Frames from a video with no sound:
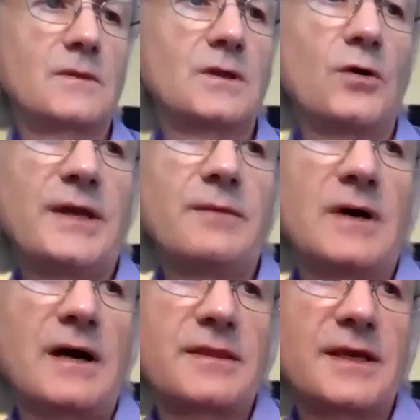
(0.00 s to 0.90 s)
Okay,
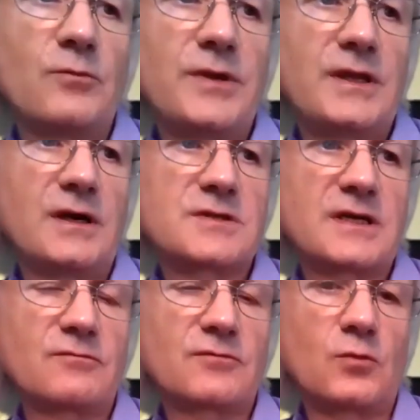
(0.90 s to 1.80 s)
I think we have
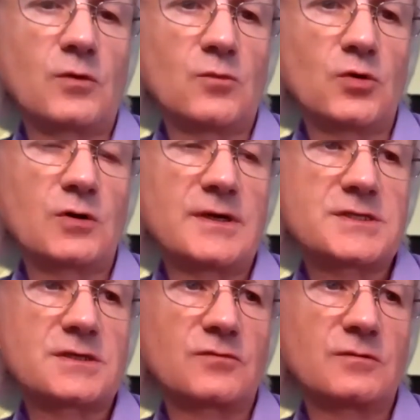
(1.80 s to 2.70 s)
time for one more
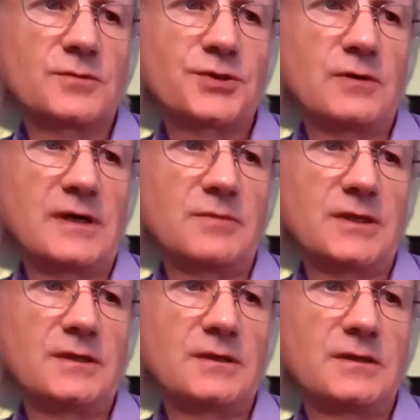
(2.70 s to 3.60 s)
question from Joe Abley.